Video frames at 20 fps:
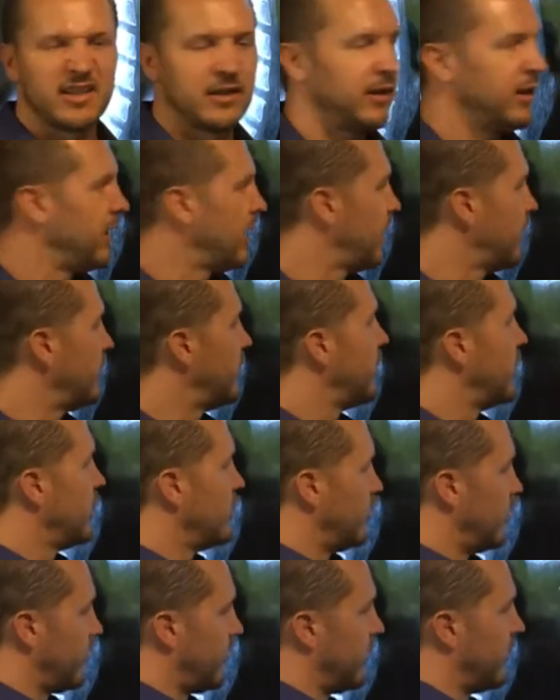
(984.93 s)
And again,
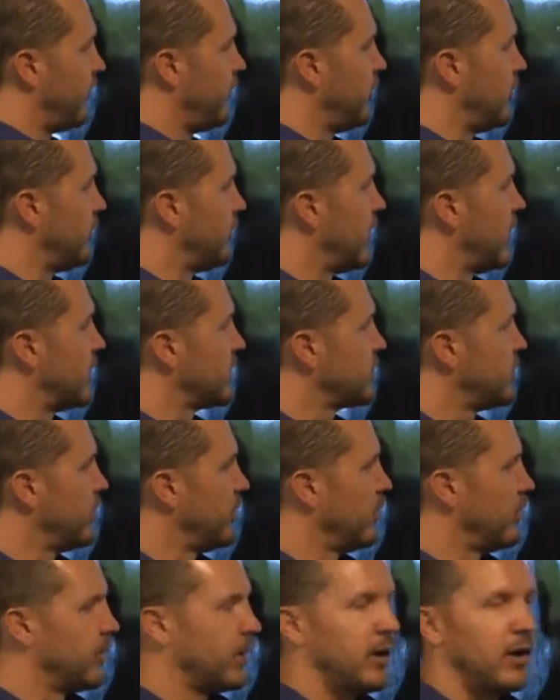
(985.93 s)
within a few months, we
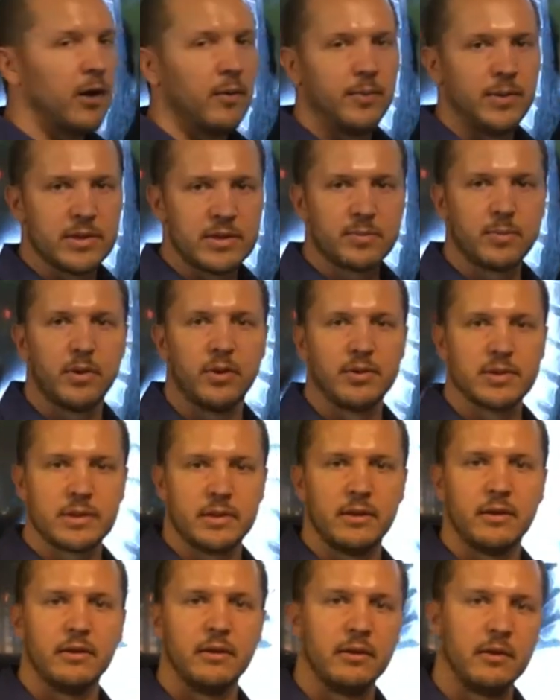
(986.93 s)
were able to help this
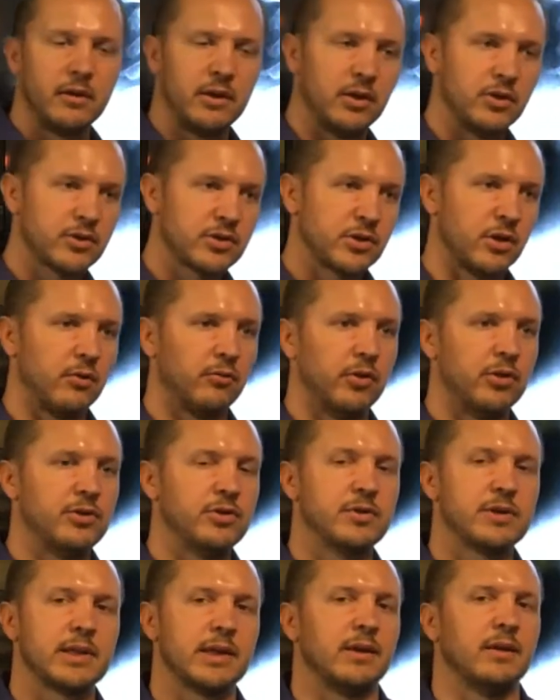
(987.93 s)
person, start
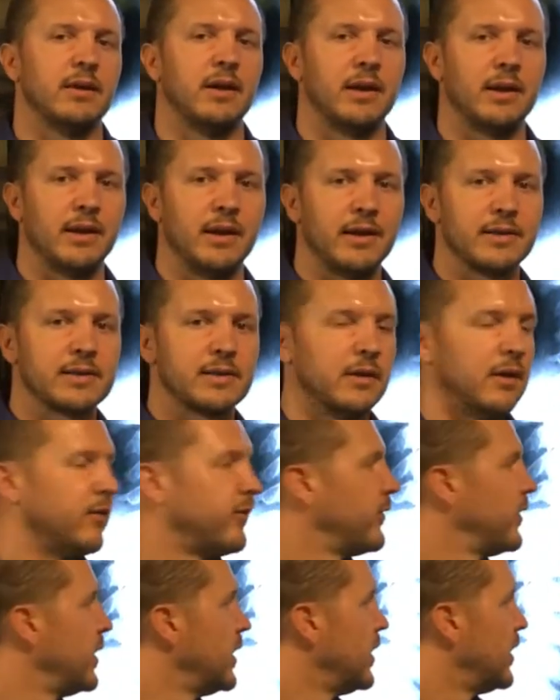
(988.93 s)
reducing a lot of that stuff.
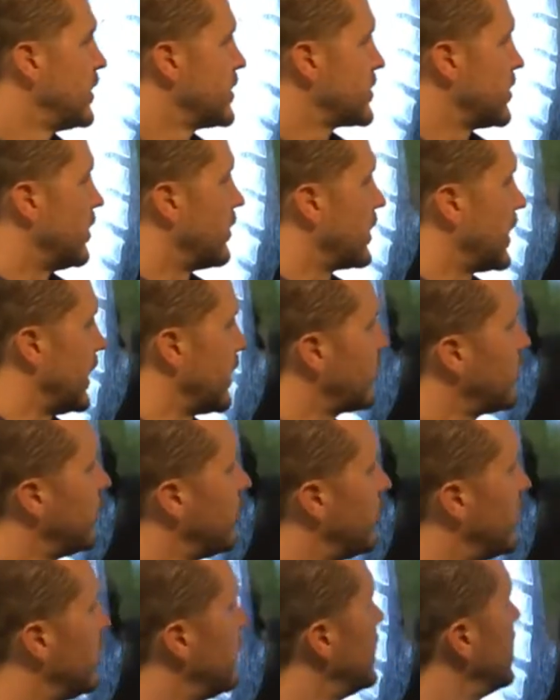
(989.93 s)
So kind of
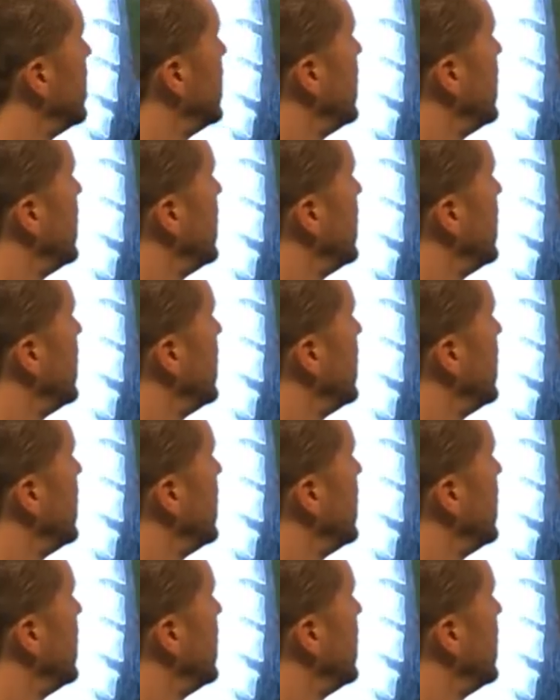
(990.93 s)
cool.